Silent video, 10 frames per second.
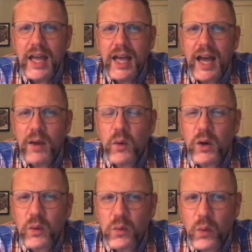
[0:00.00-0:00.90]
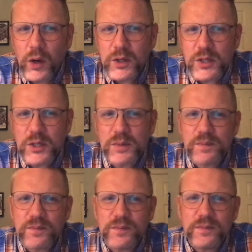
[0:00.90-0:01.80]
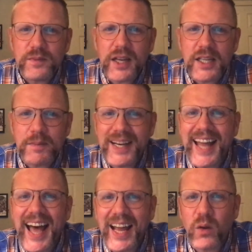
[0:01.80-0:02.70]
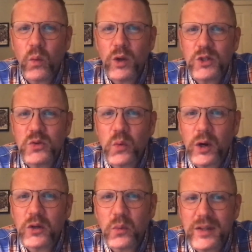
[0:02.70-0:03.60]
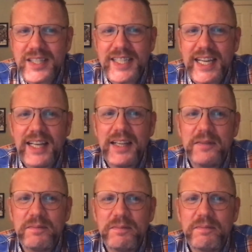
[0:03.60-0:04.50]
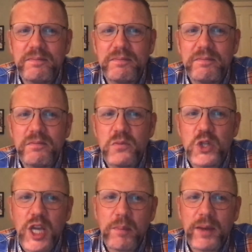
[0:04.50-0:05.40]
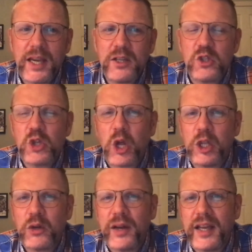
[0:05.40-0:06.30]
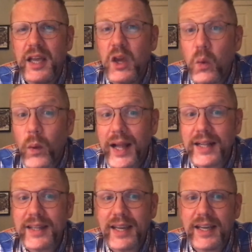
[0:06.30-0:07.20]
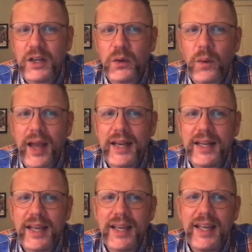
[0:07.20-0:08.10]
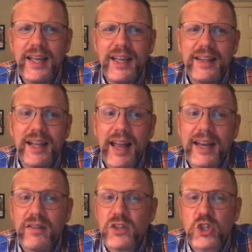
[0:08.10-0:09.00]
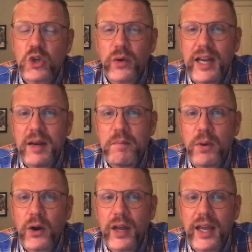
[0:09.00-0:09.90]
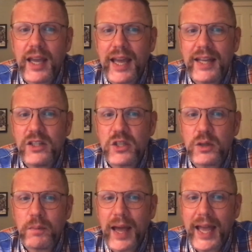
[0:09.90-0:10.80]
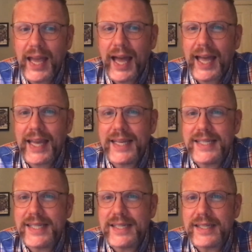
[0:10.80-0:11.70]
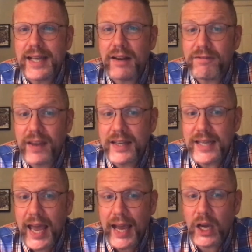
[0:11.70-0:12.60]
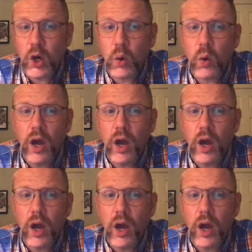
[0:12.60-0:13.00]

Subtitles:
I work with words, as my dad once worked with steel. Shaping and soldering, welding and grinding, the light of a screen burning into my eyes in a faint echo